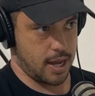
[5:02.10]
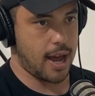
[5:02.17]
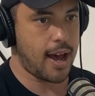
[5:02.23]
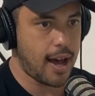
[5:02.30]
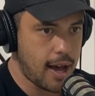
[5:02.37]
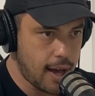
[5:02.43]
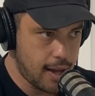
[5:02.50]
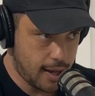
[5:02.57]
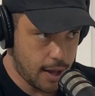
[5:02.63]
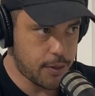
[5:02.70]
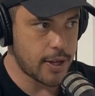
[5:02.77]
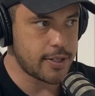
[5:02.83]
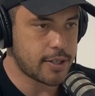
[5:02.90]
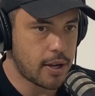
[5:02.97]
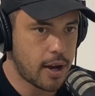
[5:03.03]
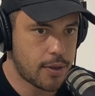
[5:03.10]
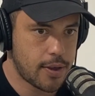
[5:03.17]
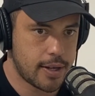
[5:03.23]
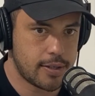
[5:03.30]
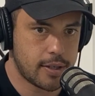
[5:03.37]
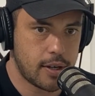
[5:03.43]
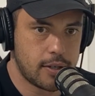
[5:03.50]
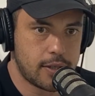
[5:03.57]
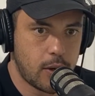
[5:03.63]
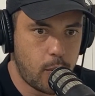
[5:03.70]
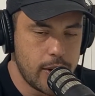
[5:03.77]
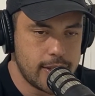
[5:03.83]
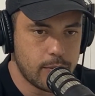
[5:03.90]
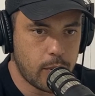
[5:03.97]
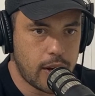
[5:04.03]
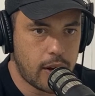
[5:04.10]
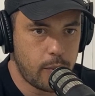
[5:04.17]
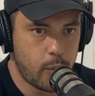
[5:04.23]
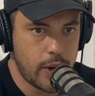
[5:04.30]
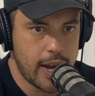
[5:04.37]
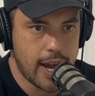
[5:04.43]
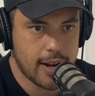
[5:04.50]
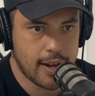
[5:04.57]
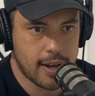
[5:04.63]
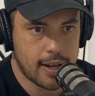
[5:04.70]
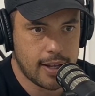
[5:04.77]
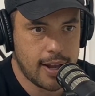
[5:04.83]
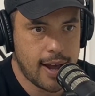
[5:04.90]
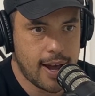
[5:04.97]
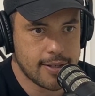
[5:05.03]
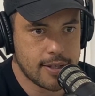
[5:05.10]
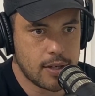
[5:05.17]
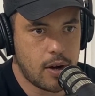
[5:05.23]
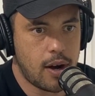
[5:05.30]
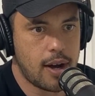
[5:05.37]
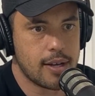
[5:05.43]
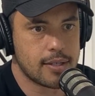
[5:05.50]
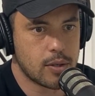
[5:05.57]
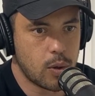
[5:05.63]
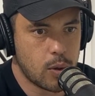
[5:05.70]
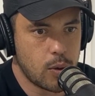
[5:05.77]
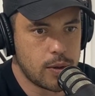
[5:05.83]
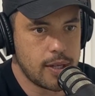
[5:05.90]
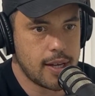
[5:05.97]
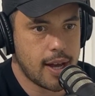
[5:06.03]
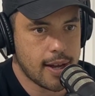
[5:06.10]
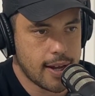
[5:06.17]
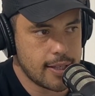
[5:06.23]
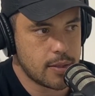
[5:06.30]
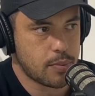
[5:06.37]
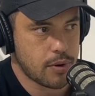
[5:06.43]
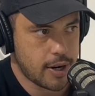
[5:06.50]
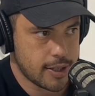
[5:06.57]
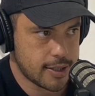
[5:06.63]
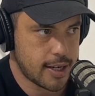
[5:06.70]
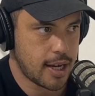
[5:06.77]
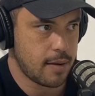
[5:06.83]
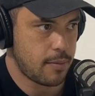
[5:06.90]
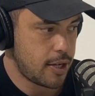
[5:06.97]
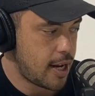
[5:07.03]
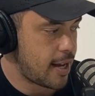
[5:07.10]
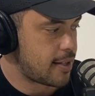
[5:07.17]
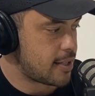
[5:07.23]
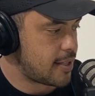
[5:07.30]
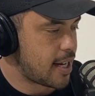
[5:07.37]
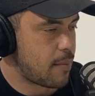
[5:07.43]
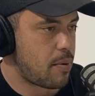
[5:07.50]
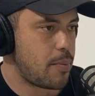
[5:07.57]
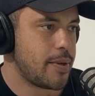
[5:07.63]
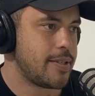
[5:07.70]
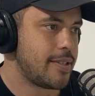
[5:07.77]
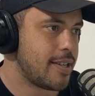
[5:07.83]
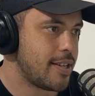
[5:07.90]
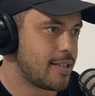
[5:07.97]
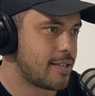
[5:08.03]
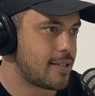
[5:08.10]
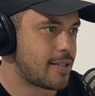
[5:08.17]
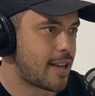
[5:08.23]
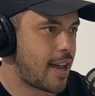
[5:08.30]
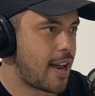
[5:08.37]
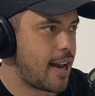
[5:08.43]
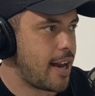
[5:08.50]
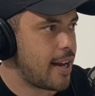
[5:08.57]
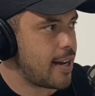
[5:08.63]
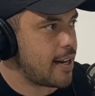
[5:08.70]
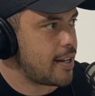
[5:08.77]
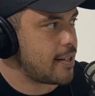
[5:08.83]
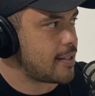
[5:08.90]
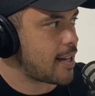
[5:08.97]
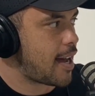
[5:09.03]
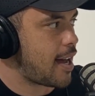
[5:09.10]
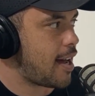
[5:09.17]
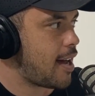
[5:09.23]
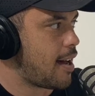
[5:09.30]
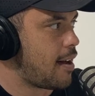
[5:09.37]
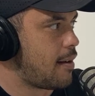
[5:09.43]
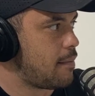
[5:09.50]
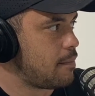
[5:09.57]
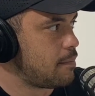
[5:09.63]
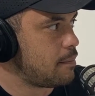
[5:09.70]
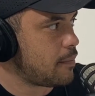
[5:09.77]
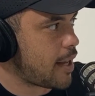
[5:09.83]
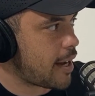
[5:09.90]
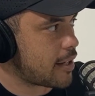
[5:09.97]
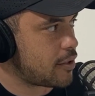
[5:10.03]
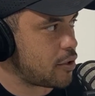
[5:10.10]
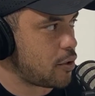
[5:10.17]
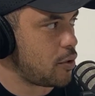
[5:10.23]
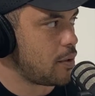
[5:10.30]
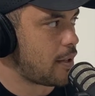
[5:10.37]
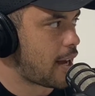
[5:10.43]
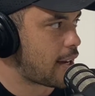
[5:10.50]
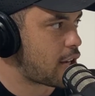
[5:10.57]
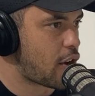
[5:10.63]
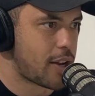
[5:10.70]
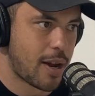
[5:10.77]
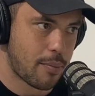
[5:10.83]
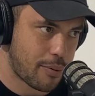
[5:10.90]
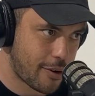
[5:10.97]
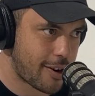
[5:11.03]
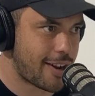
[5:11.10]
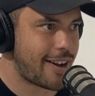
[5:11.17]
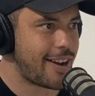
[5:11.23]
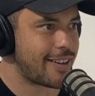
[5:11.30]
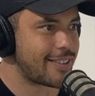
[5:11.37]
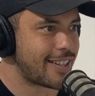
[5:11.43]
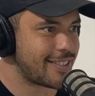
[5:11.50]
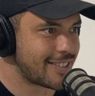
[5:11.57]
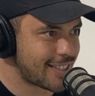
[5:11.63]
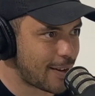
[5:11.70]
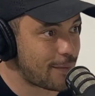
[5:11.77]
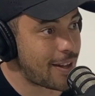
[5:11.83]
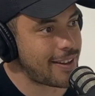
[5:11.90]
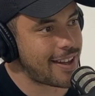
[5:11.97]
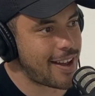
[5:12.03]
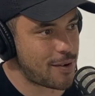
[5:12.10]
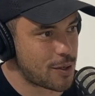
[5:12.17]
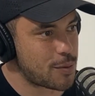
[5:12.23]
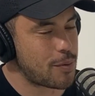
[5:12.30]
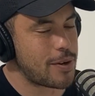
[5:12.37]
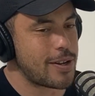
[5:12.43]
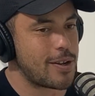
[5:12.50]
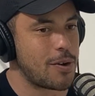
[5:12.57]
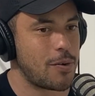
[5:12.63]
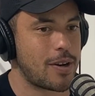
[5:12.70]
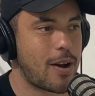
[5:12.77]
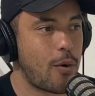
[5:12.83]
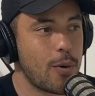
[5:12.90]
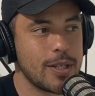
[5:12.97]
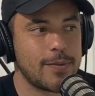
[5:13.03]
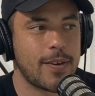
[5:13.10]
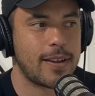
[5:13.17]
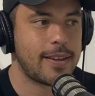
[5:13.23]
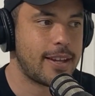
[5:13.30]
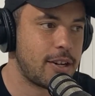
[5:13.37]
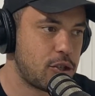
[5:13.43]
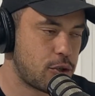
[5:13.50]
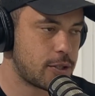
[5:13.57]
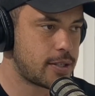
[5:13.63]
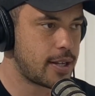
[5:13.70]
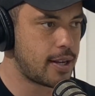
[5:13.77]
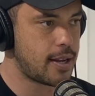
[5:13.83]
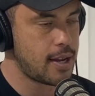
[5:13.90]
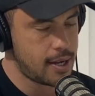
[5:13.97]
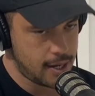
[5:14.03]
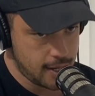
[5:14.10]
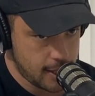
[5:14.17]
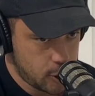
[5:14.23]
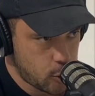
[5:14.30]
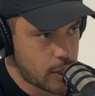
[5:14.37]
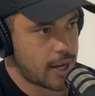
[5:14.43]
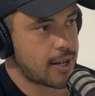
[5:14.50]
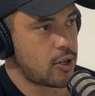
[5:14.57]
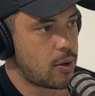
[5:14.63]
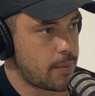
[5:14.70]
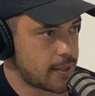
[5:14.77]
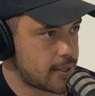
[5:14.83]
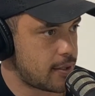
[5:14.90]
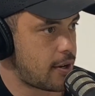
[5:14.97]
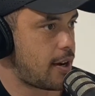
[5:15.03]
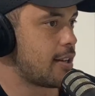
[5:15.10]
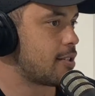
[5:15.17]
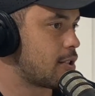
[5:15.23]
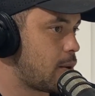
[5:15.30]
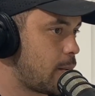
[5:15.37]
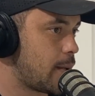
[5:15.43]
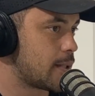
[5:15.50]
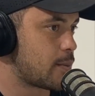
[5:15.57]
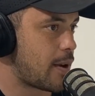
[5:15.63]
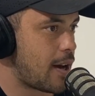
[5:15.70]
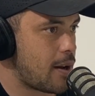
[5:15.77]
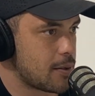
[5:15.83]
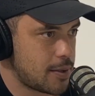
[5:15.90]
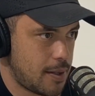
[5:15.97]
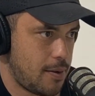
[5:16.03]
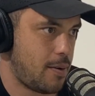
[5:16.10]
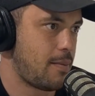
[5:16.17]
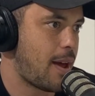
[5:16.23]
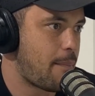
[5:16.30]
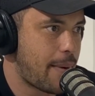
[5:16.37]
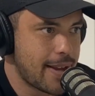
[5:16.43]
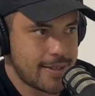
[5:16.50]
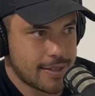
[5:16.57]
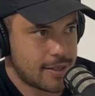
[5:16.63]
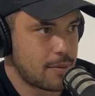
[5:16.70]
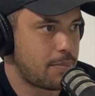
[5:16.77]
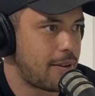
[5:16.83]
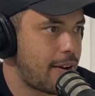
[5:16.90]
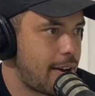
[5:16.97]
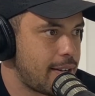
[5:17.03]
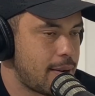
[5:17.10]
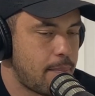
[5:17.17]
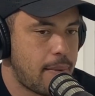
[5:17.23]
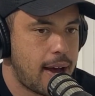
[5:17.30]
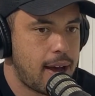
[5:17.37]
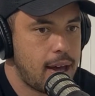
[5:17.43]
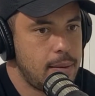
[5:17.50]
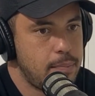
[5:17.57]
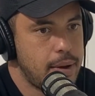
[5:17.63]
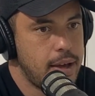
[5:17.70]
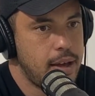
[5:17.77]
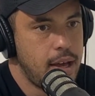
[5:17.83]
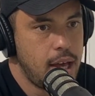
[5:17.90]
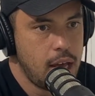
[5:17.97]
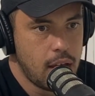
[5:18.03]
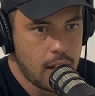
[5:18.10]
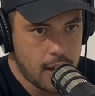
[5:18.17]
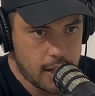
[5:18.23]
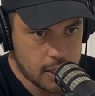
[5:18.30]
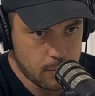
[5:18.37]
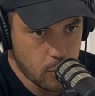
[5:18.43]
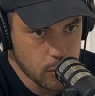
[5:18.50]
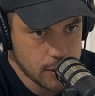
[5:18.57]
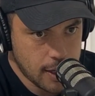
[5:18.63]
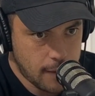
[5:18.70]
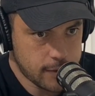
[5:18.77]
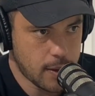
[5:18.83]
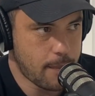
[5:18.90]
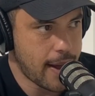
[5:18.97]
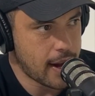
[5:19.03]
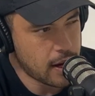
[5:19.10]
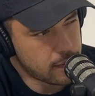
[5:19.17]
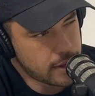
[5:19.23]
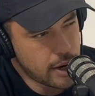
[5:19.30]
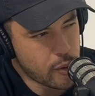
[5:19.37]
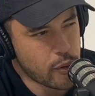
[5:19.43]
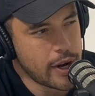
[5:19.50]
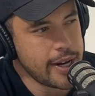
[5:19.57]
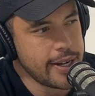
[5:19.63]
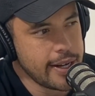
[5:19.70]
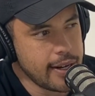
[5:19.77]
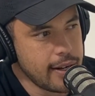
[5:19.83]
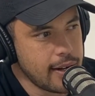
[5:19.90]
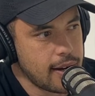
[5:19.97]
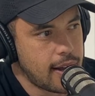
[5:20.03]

Uh, I think so. I think so. So we we had a class in high school called the Young Enterprise Scheme, and you had to set up a business and um, like do like go get product and stuff like that. And it was pretty cool. And I always found that interesting. Took economics in high school as well, so I learned like basic supply and demand, but more so off the back of like reading.